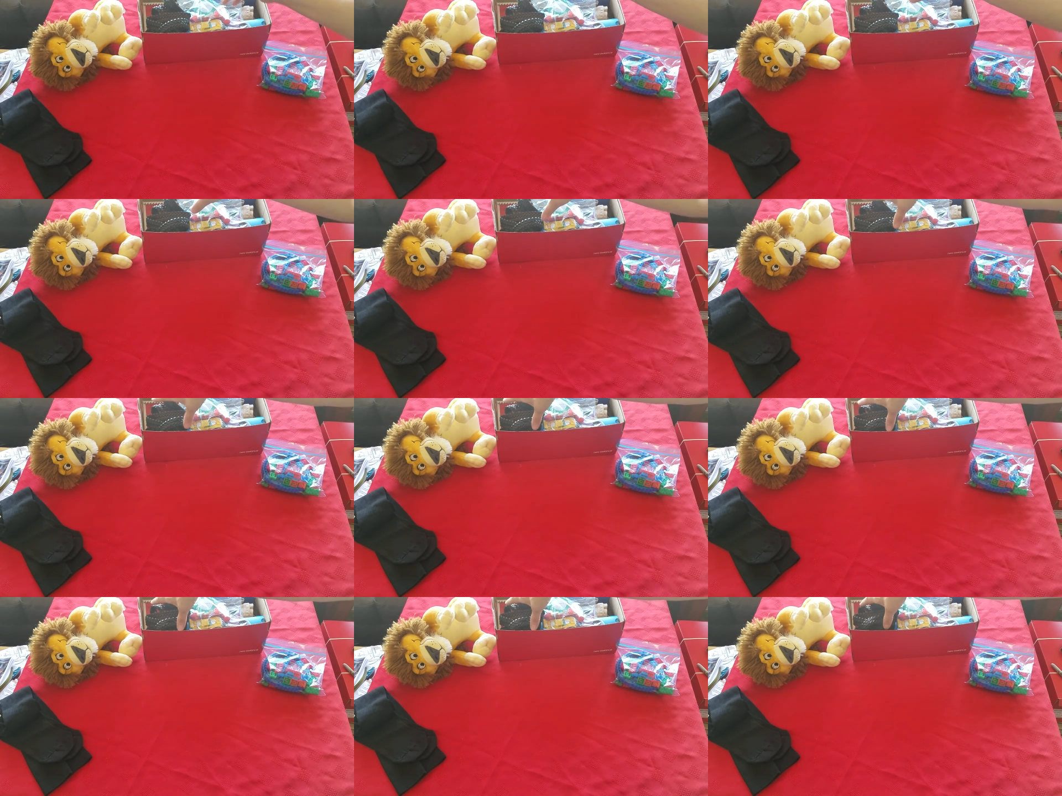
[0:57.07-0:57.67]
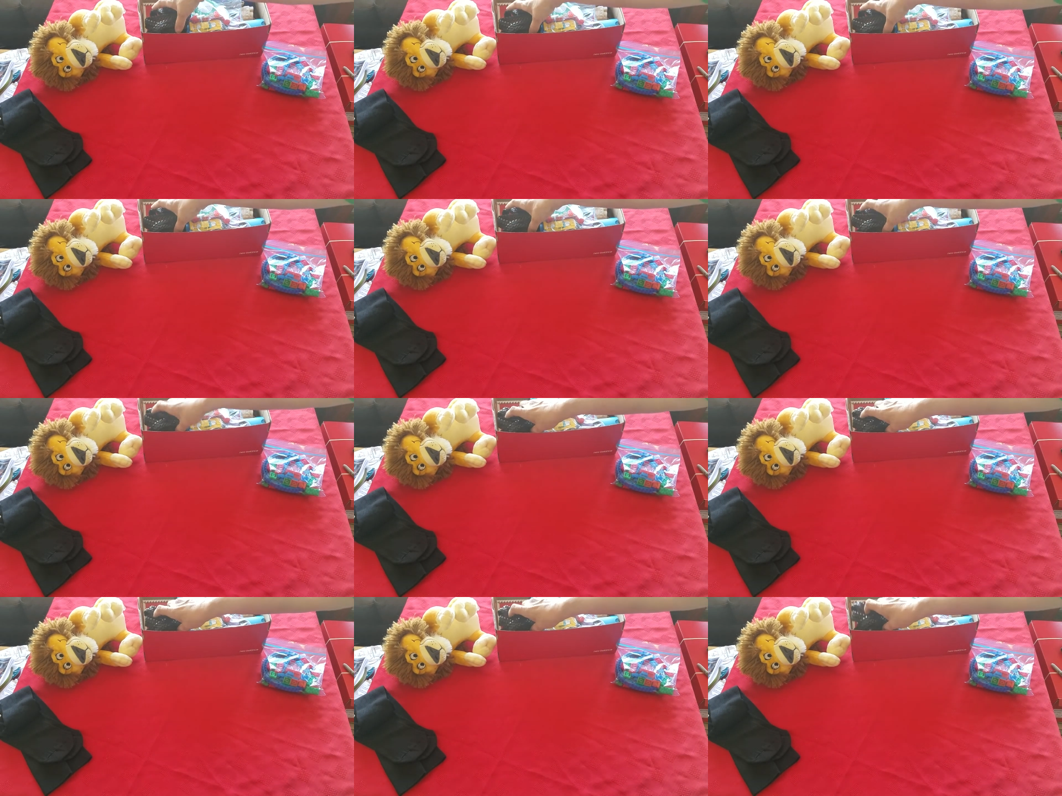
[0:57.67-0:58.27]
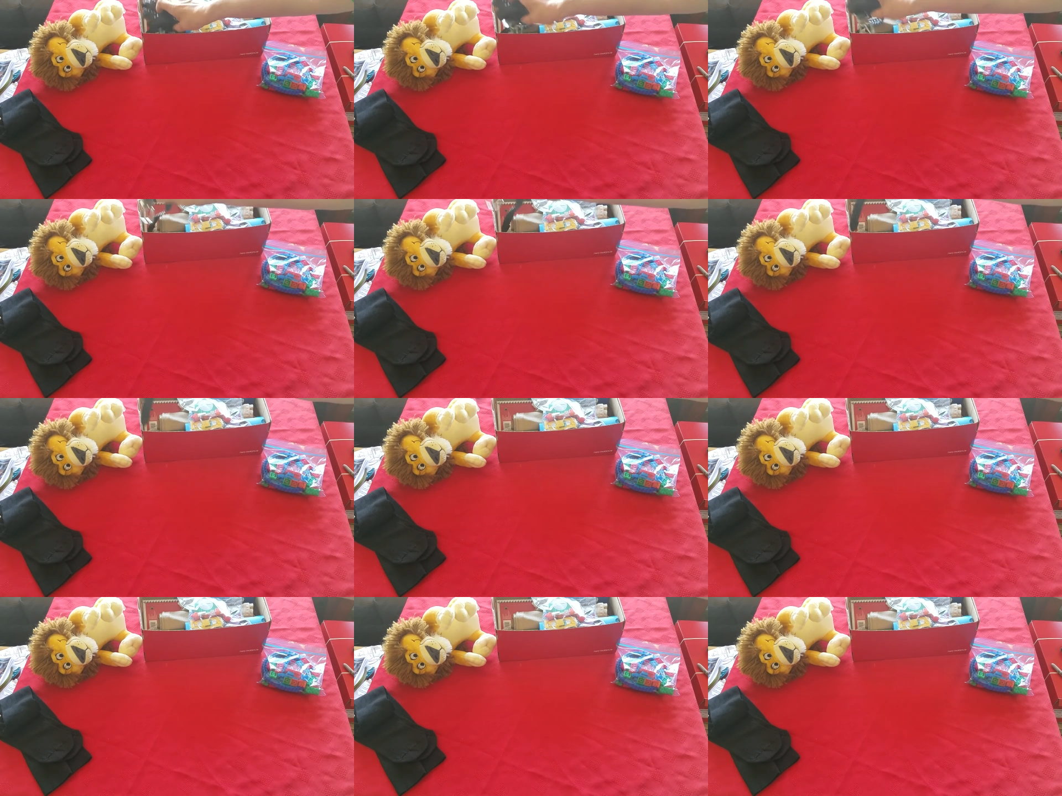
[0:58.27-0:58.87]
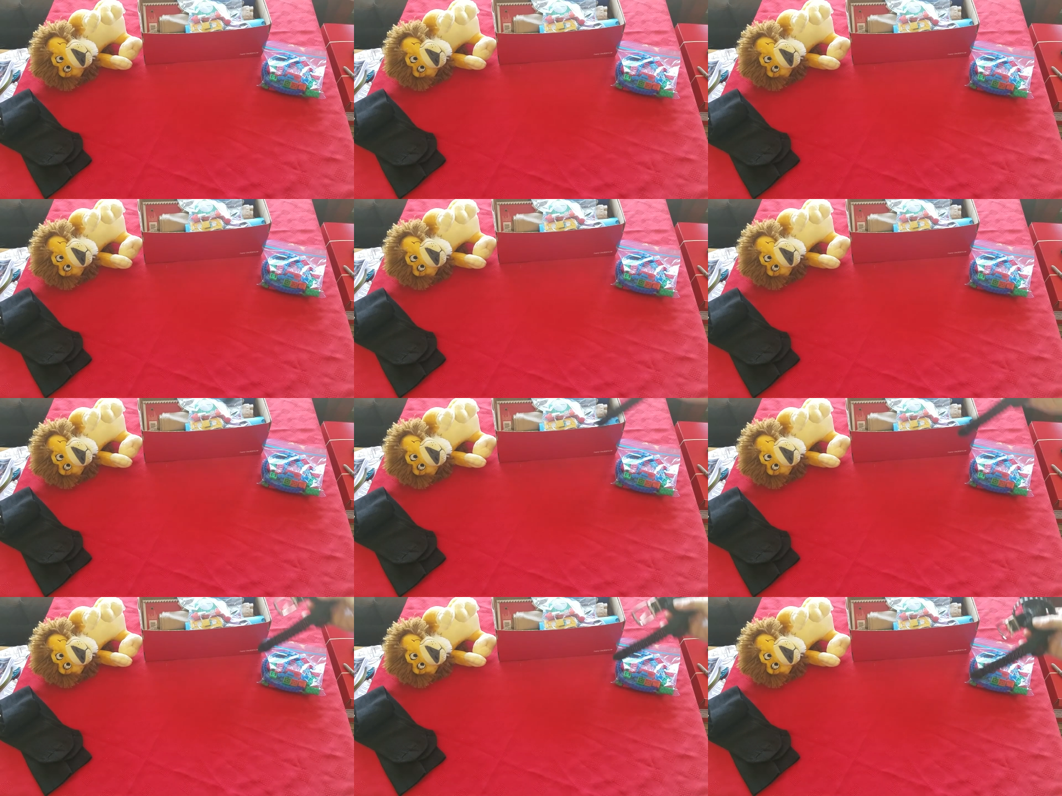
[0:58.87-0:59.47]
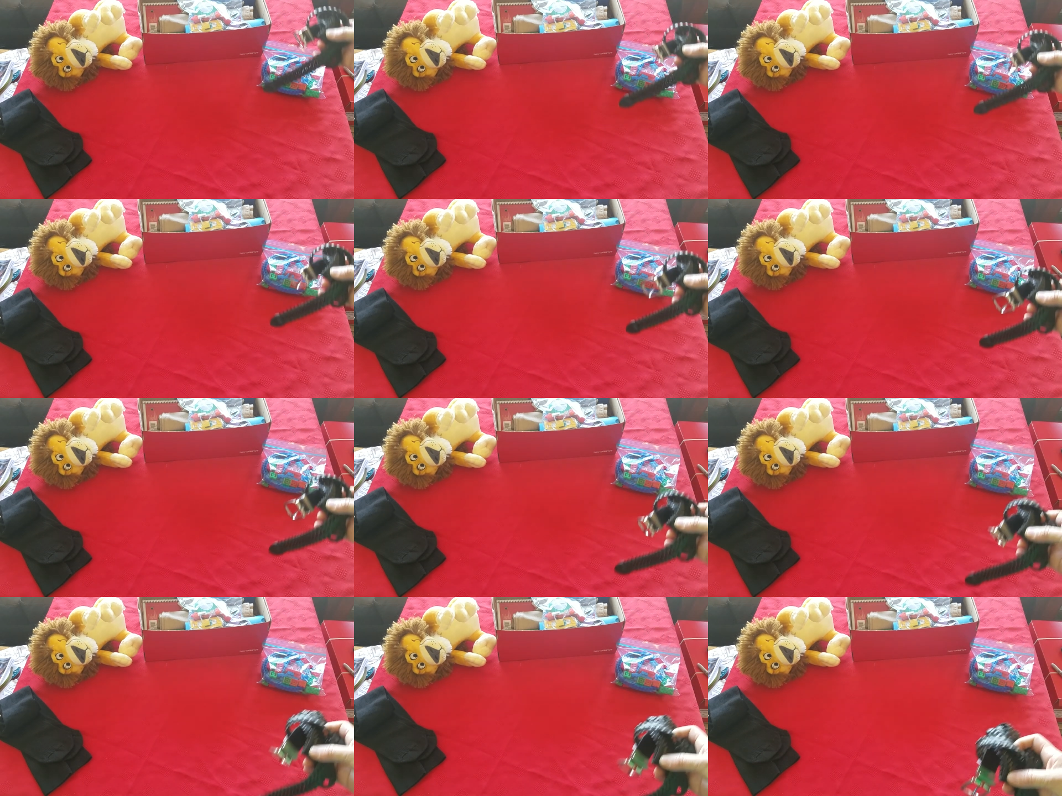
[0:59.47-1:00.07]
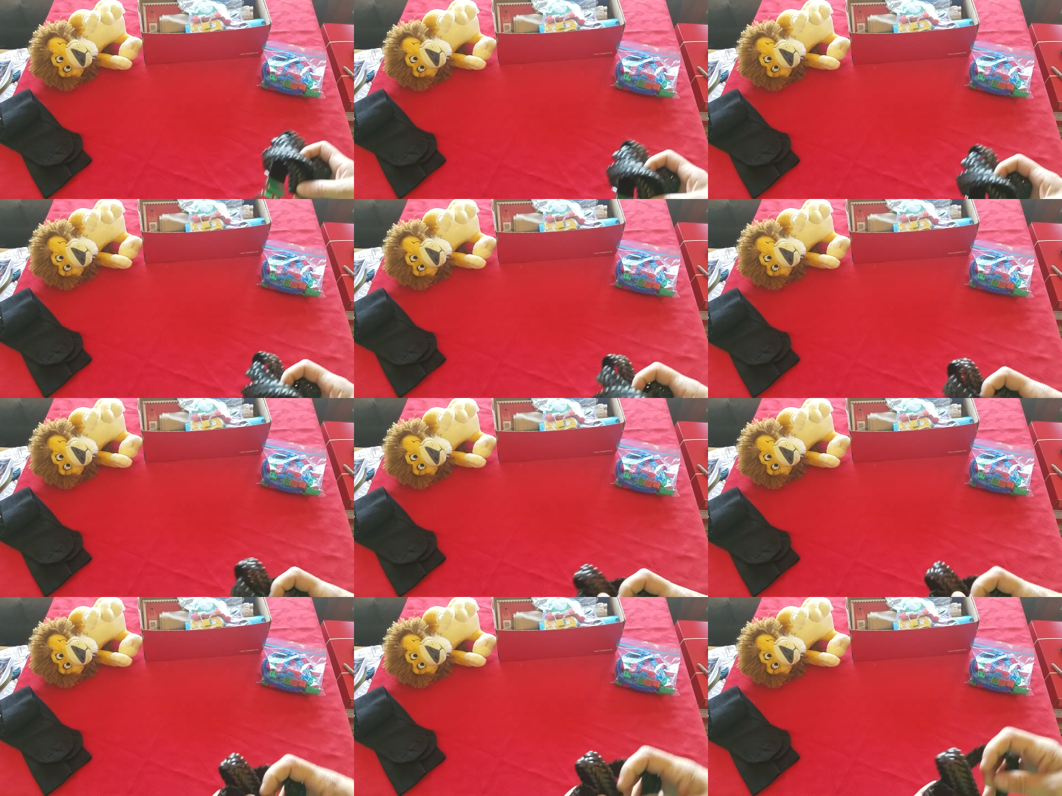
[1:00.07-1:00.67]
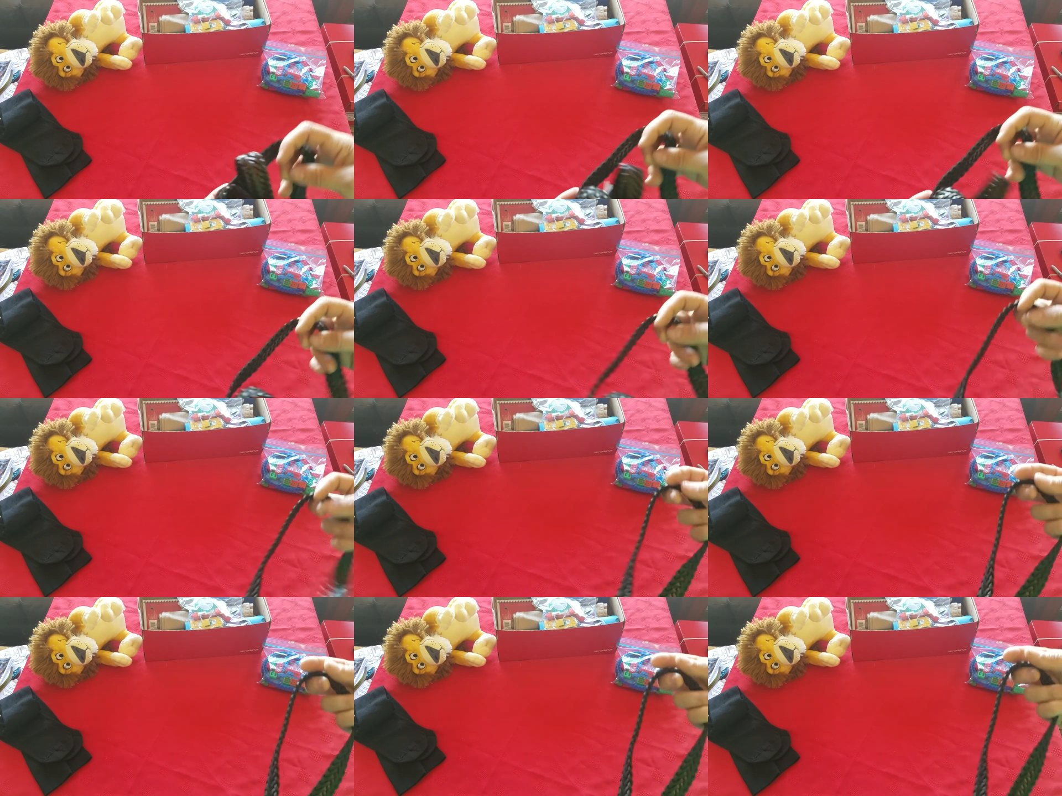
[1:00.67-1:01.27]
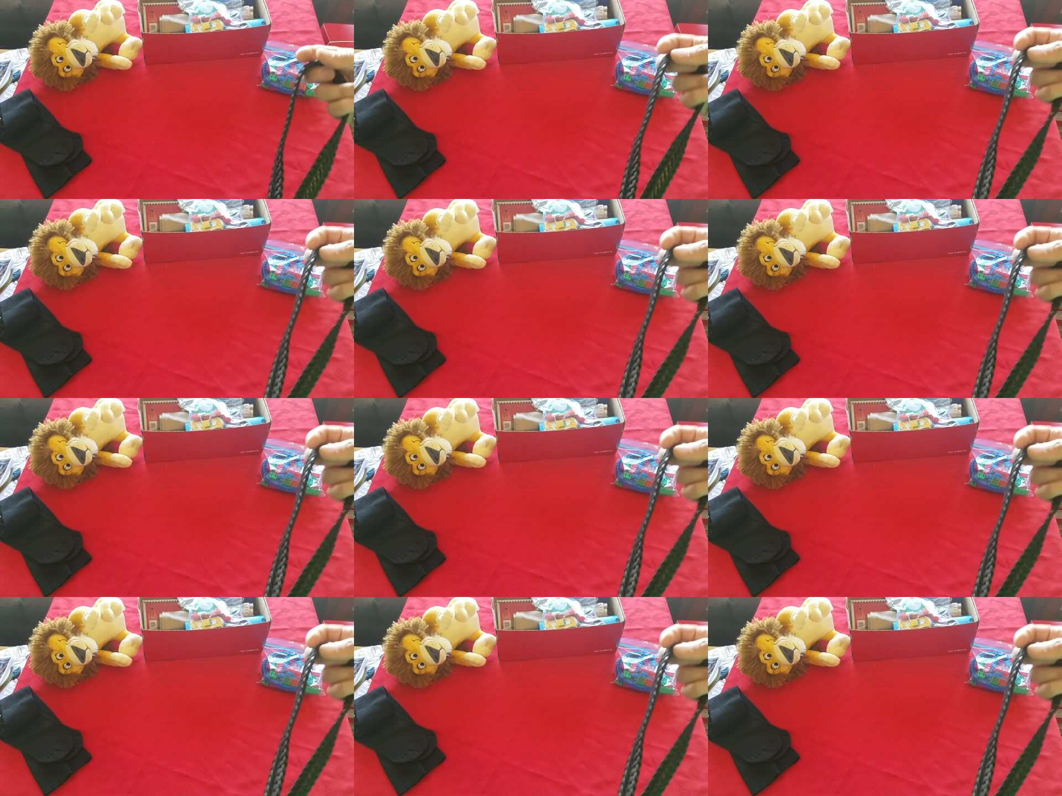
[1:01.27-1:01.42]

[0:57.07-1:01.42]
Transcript: [unreadable: no face in view]